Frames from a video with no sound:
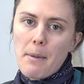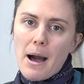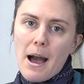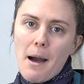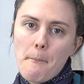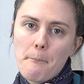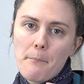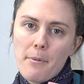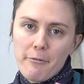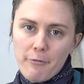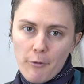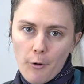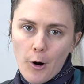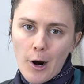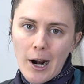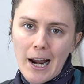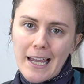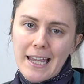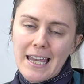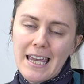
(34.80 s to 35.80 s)
But
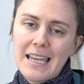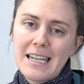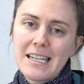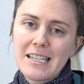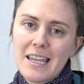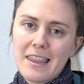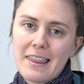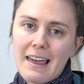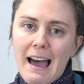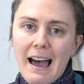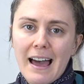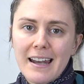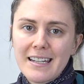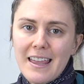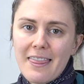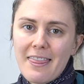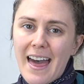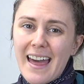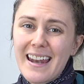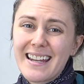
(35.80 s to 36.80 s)
before I get into that,
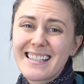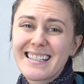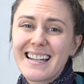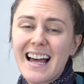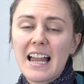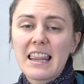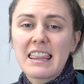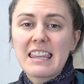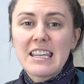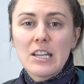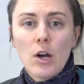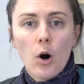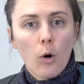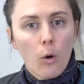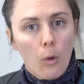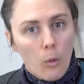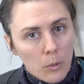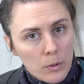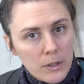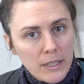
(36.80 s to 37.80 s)
that is not the
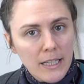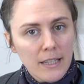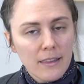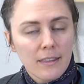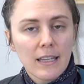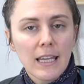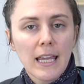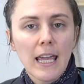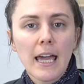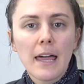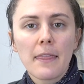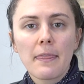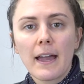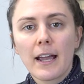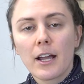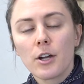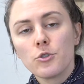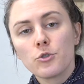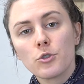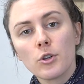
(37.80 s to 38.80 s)
only thing
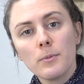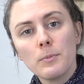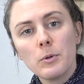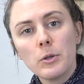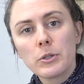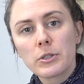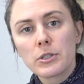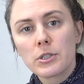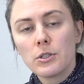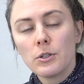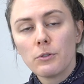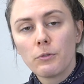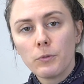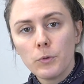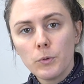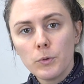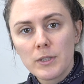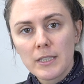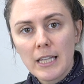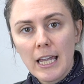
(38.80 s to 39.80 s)
that contributes to
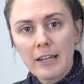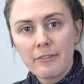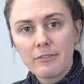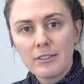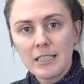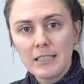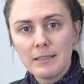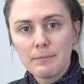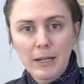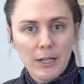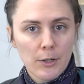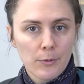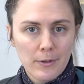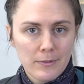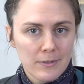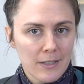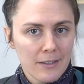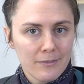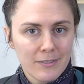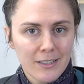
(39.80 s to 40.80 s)
food safety,
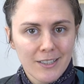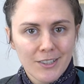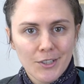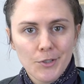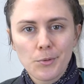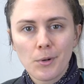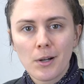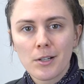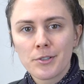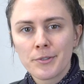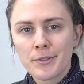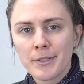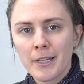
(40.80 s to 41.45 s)
microwave safety, and dishwasher